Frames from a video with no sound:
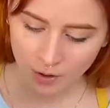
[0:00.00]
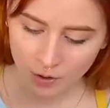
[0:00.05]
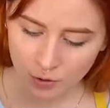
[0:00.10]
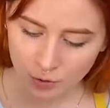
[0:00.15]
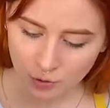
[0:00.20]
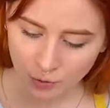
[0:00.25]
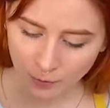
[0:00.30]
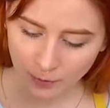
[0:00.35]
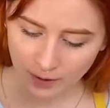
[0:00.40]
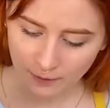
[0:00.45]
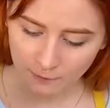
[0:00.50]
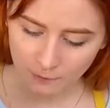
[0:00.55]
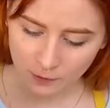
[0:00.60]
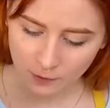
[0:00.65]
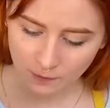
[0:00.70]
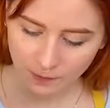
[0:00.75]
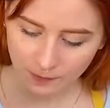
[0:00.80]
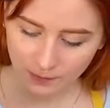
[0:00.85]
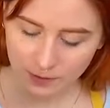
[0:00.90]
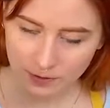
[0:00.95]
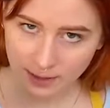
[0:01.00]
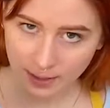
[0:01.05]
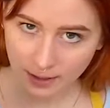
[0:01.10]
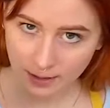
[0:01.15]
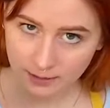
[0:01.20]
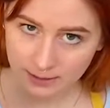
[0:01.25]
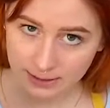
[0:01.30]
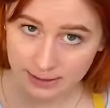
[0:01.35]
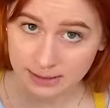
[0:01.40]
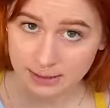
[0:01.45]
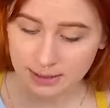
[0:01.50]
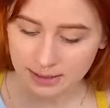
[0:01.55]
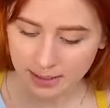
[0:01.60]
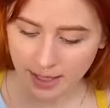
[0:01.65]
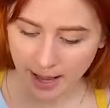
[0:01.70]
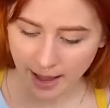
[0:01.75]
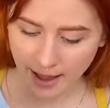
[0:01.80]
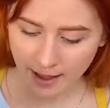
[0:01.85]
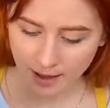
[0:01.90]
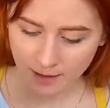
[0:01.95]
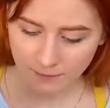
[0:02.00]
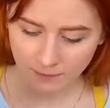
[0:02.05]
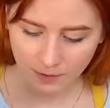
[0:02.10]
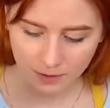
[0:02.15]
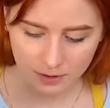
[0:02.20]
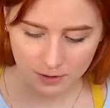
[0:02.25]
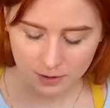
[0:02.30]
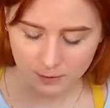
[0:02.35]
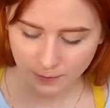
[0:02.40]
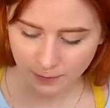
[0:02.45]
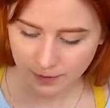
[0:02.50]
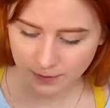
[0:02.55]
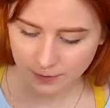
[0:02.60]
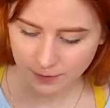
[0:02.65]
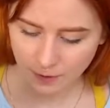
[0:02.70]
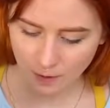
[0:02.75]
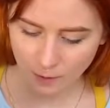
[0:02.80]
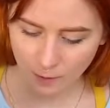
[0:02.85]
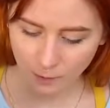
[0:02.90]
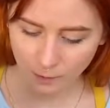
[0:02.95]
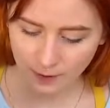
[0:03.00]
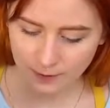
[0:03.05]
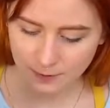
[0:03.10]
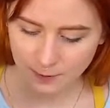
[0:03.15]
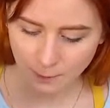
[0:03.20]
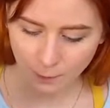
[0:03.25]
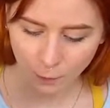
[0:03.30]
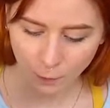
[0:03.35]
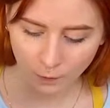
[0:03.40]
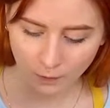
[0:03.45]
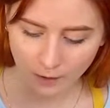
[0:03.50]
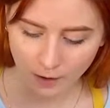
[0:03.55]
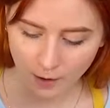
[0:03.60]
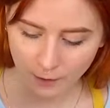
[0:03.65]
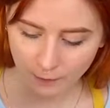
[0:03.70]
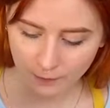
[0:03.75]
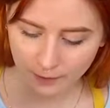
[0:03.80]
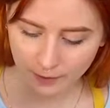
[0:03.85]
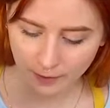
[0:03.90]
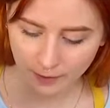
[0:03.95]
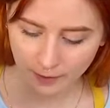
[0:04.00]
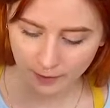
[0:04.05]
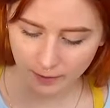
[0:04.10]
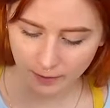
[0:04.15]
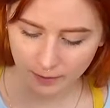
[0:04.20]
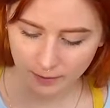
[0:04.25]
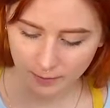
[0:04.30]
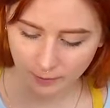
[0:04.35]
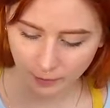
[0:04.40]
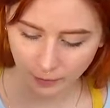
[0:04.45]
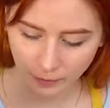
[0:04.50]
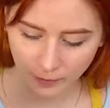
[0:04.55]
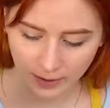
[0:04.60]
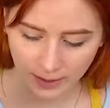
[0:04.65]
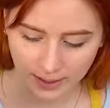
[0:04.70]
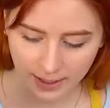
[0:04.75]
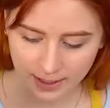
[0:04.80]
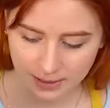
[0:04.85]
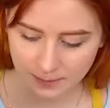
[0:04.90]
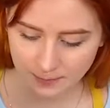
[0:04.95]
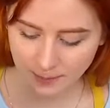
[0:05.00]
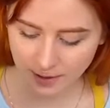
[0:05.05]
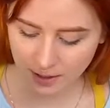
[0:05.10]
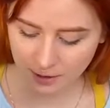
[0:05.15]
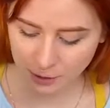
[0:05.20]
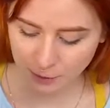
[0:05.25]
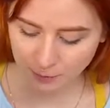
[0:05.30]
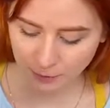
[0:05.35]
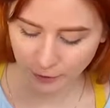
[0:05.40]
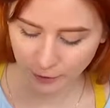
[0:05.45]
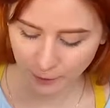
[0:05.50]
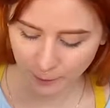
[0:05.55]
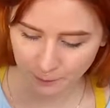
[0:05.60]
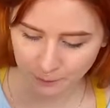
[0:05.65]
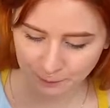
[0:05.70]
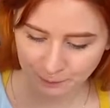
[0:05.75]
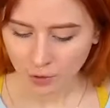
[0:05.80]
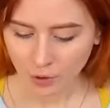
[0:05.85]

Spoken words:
So if you've ever dialed in decaf on espresso or as a pour over, brewing it as a batch brew,